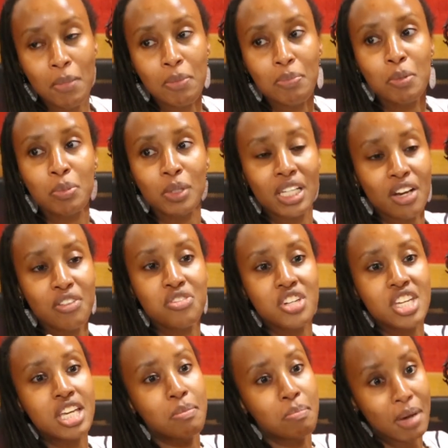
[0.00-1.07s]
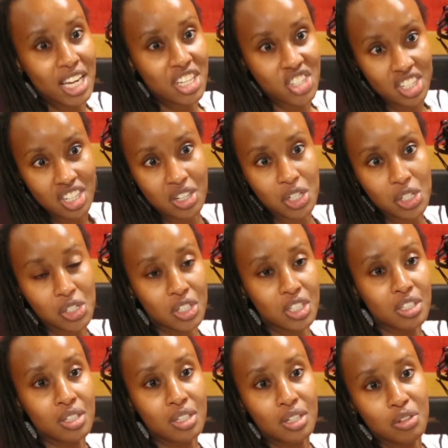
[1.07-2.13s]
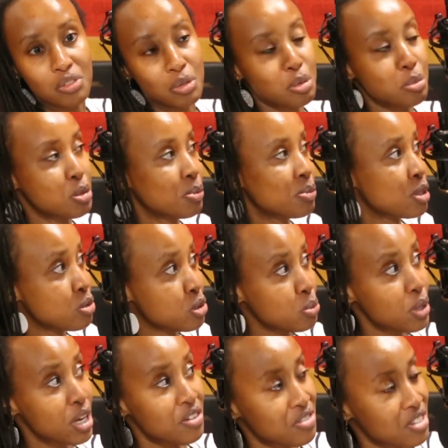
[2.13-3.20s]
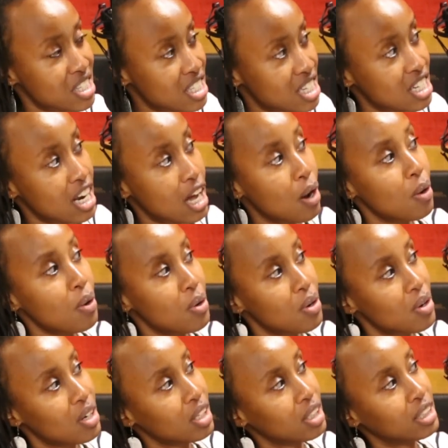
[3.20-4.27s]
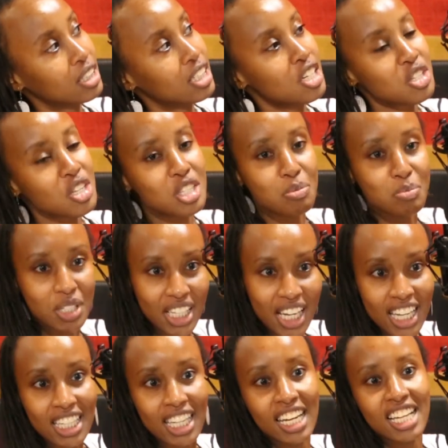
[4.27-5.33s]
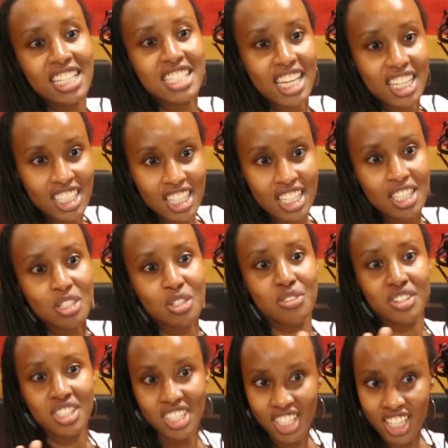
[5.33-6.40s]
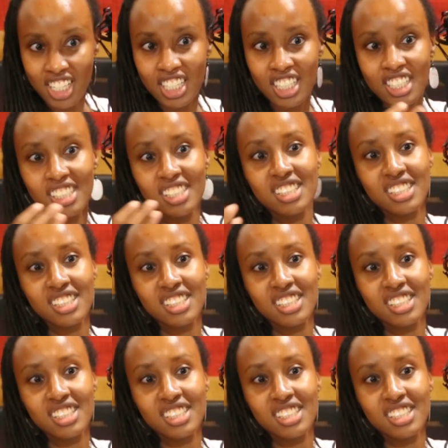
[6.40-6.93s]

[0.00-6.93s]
My people are free in my generation from the problems we are facing now. So it's been kind of like 10 years of a journey.